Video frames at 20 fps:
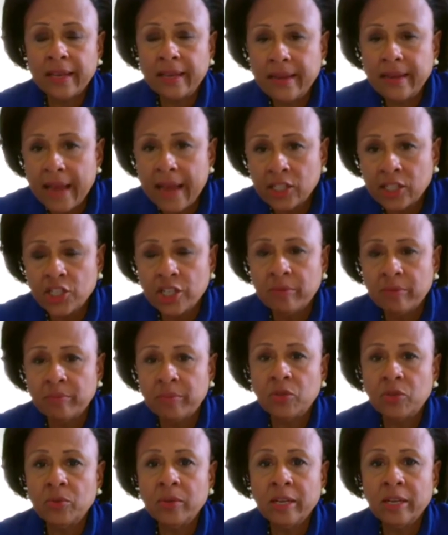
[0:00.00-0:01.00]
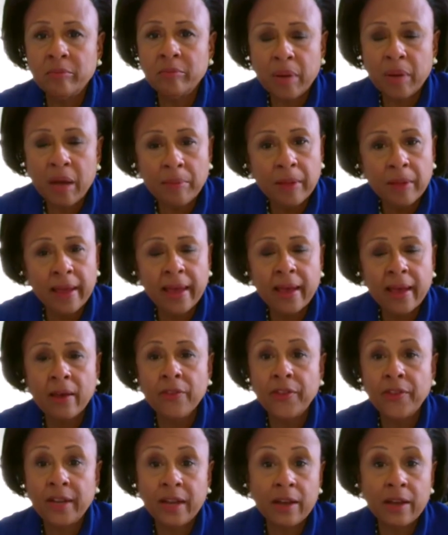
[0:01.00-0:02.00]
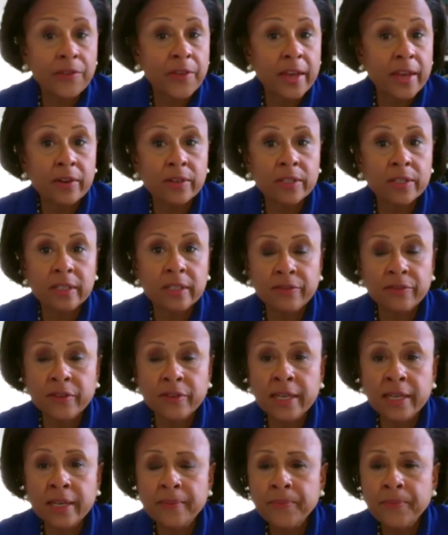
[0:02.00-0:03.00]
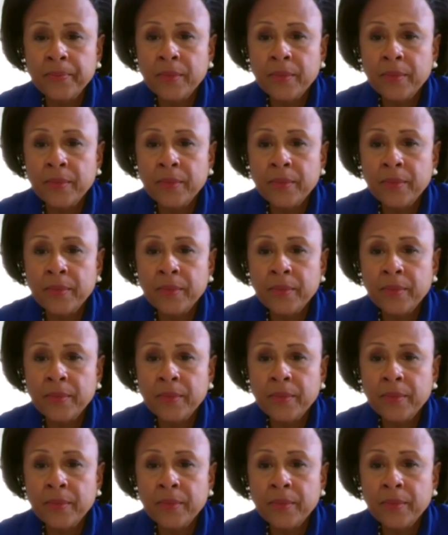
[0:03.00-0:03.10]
connection between public health and healthcare delivery,